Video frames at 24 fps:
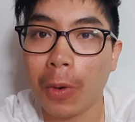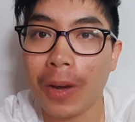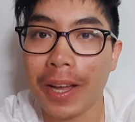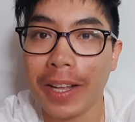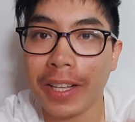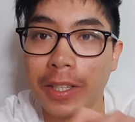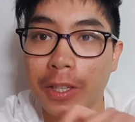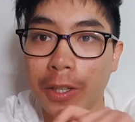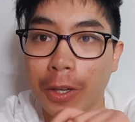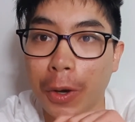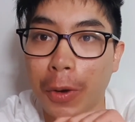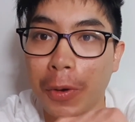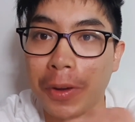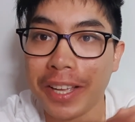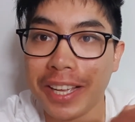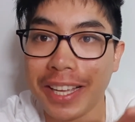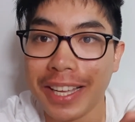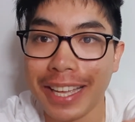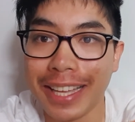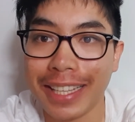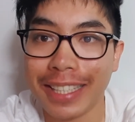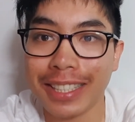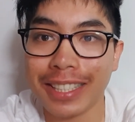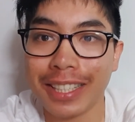and going
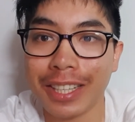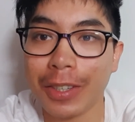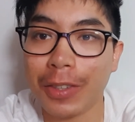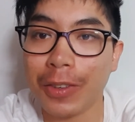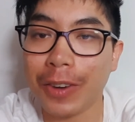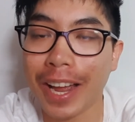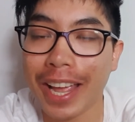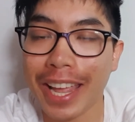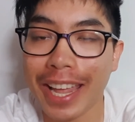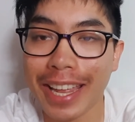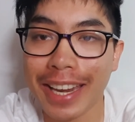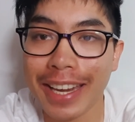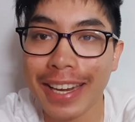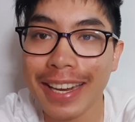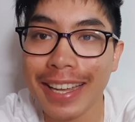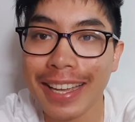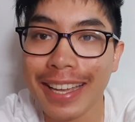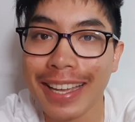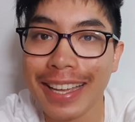against the grain